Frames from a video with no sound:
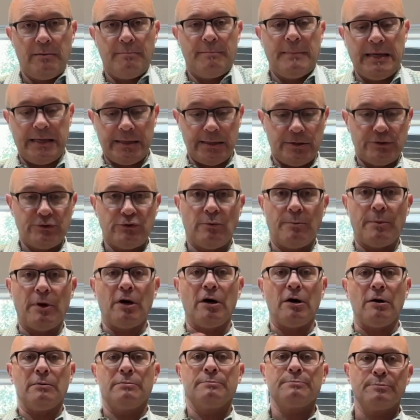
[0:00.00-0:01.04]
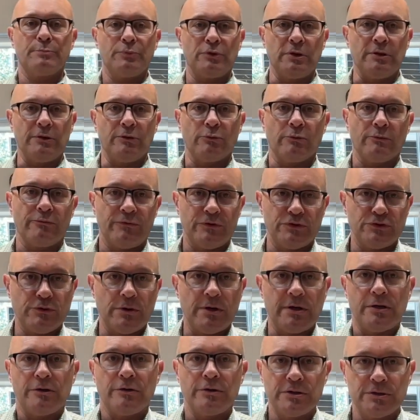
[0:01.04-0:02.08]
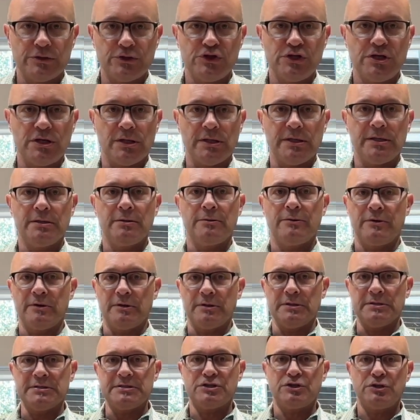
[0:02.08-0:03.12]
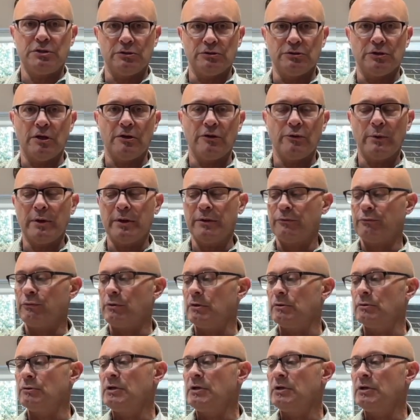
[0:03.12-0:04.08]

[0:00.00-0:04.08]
make it into a ball, put it in the refrigerator, and chill it till it's chilled all the way through.